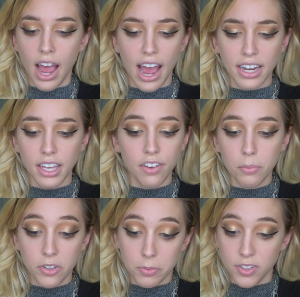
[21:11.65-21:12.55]
I didn't give
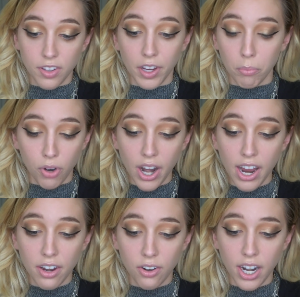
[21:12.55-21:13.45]
him a specific
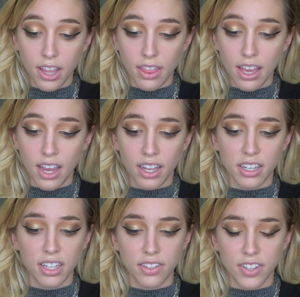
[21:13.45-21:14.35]
brand or anything,
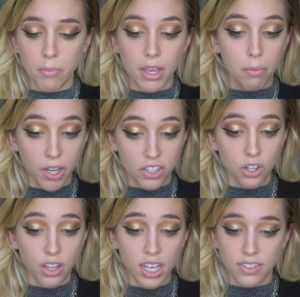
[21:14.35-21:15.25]
and he sent me a
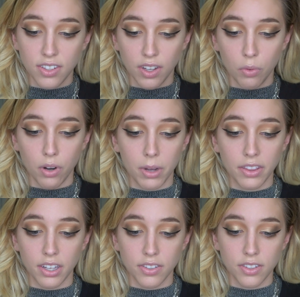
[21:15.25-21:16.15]
picture of this. He's like, what
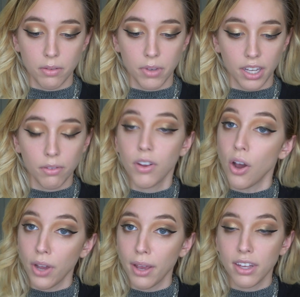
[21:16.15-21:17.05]
about this? I'm like,
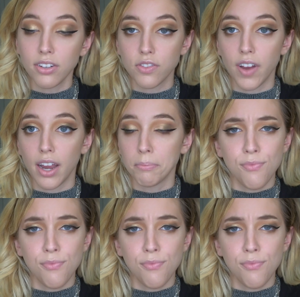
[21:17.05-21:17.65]
okay, that looks fine.